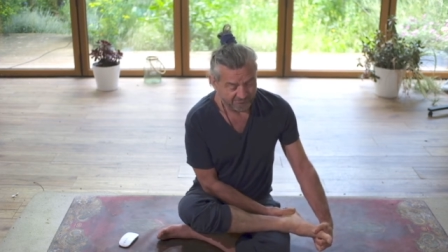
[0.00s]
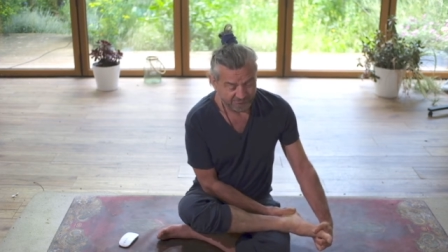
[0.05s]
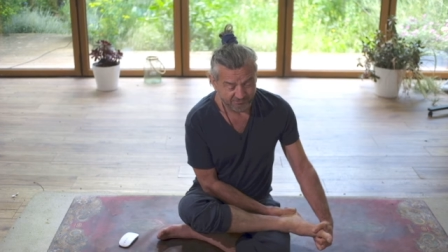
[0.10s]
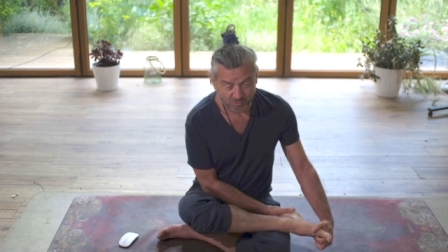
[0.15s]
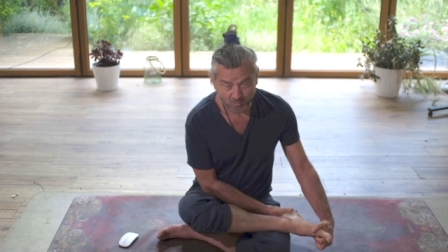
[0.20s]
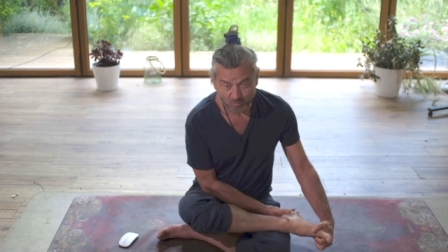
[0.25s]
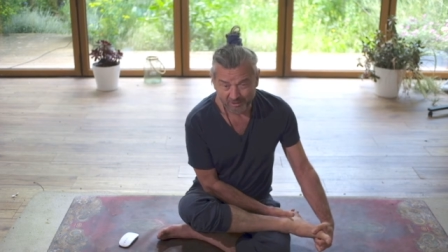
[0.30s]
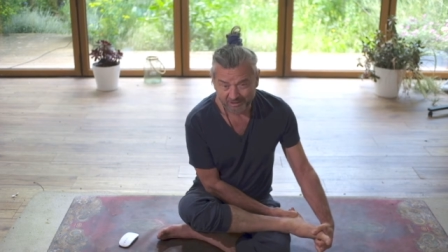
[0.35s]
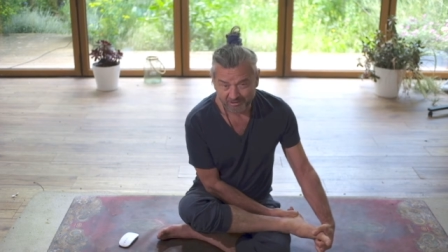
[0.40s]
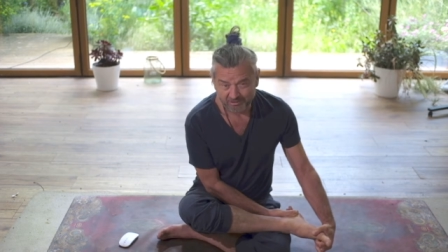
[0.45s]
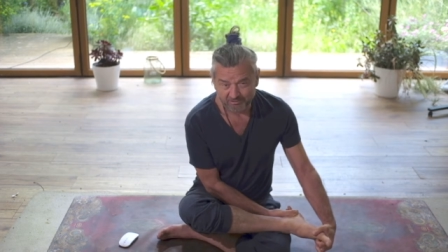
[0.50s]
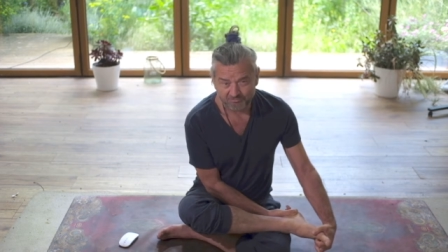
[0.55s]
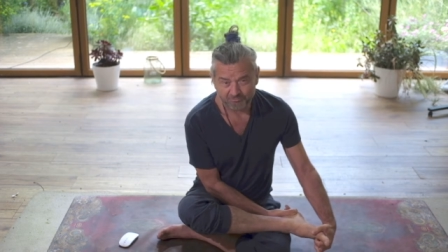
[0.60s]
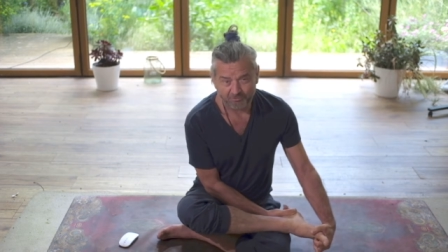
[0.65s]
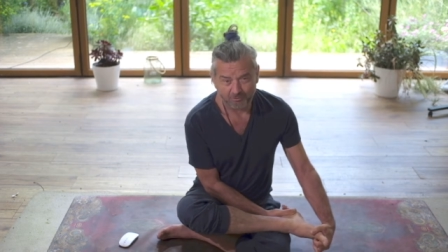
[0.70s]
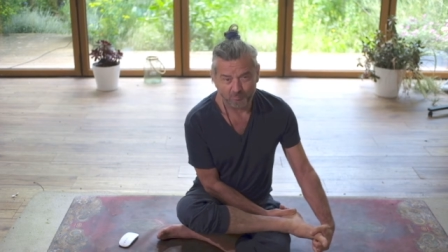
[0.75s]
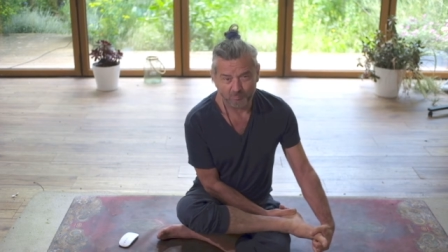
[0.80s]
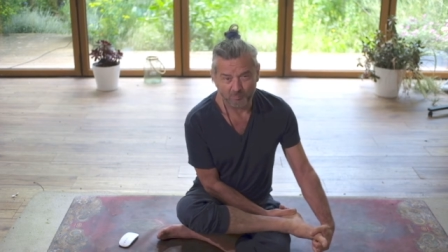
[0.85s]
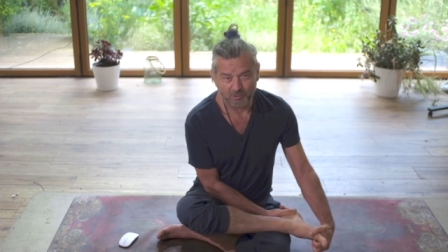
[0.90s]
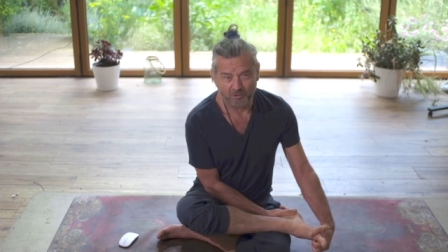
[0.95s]
give away
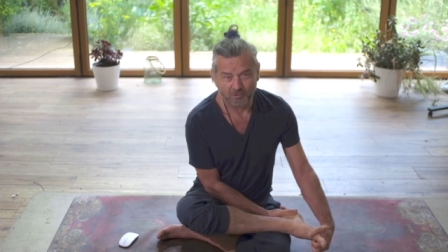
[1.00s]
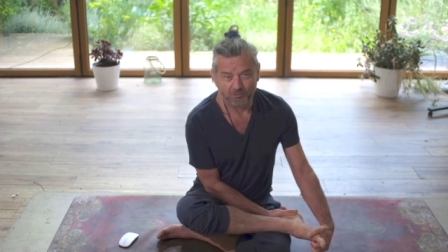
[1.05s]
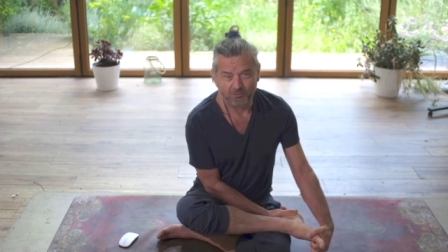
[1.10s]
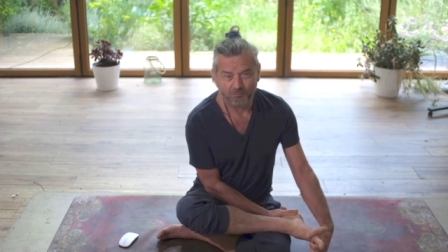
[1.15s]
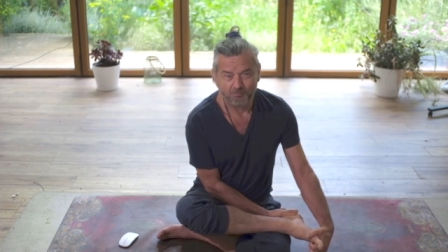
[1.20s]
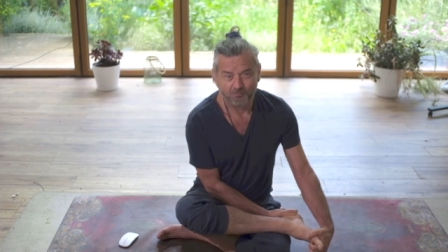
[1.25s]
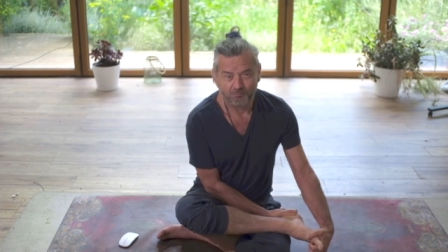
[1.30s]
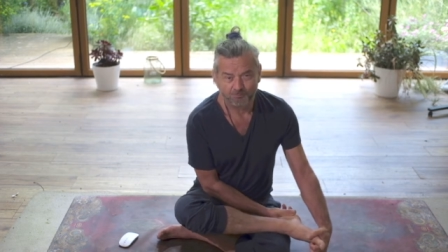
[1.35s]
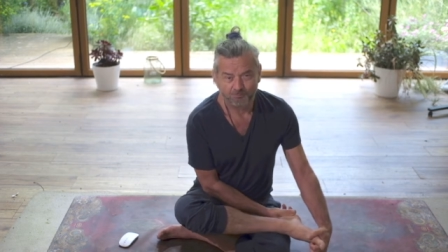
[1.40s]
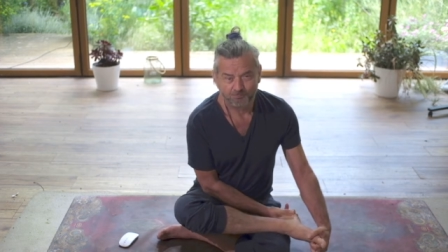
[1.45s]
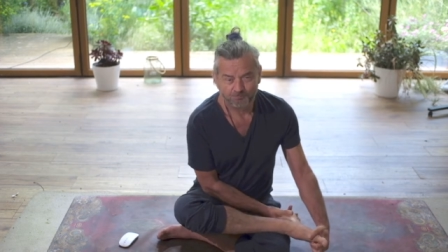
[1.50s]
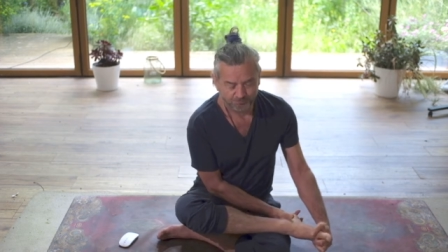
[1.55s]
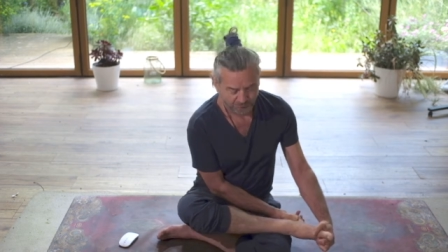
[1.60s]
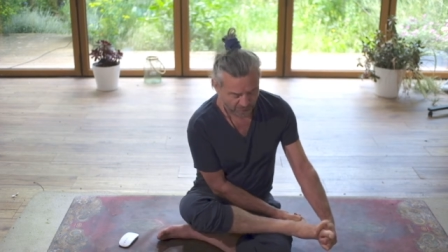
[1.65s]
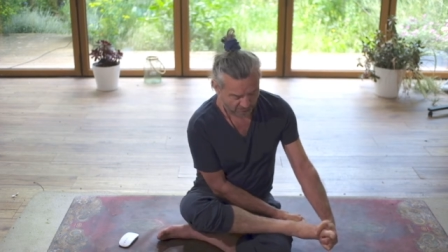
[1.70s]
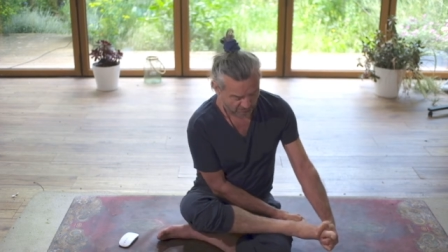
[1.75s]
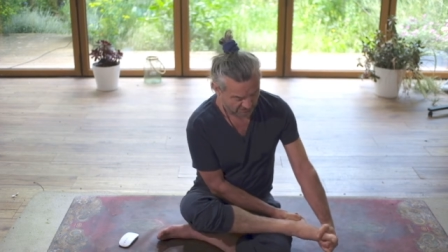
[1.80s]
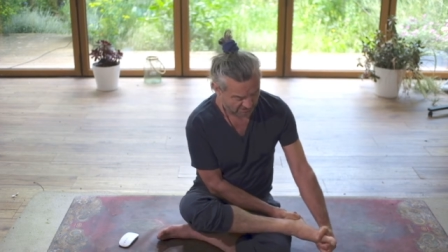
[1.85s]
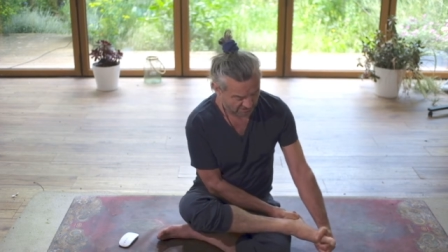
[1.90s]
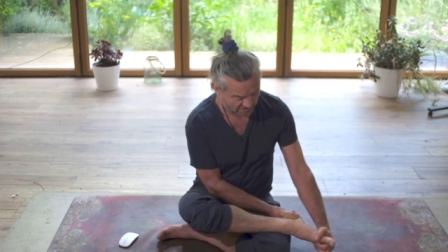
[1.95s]
from you,
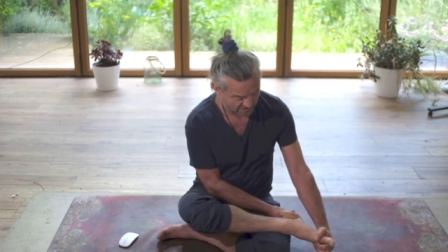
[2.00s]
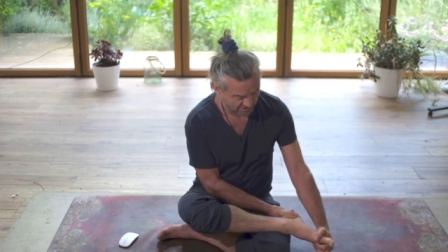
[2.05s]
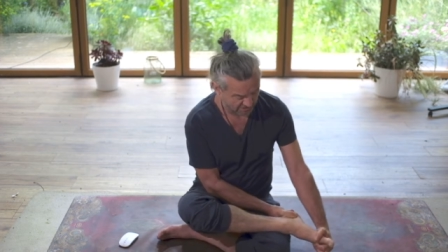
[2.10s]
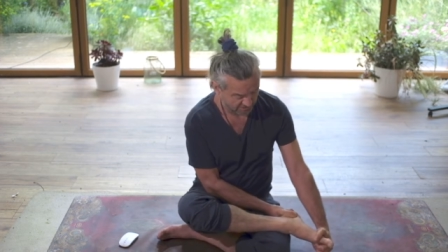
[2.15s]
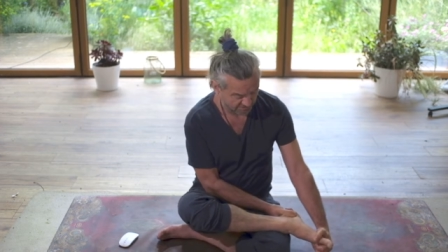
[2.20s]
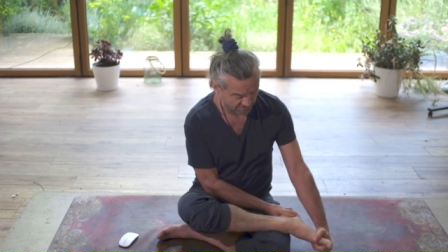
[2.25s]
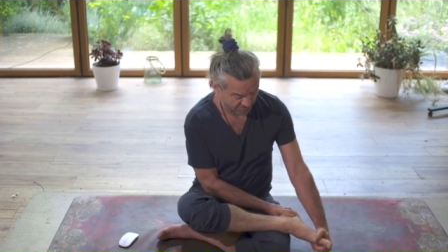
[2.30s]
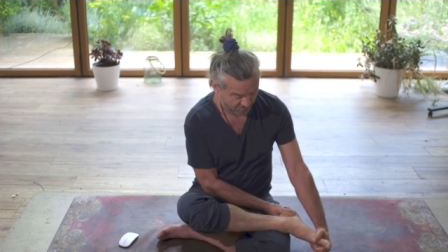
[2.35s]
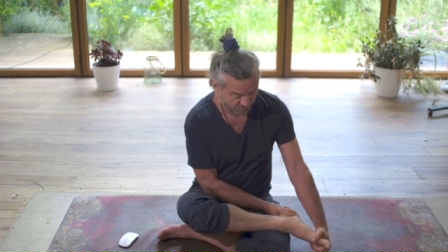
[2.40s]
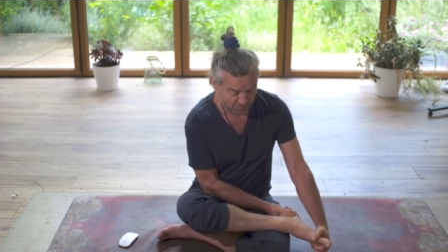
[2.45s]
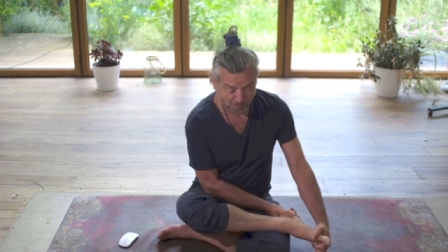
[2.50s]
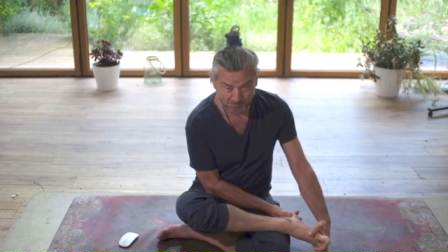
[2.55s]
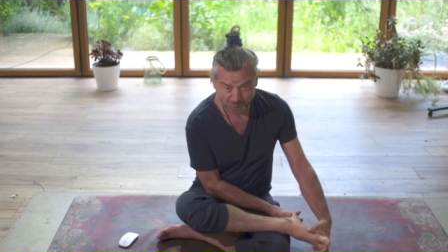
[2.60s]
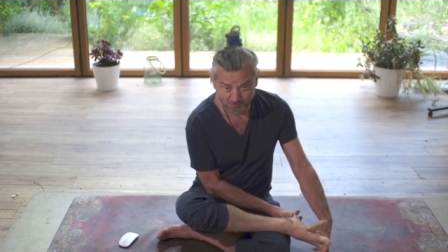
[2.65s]
and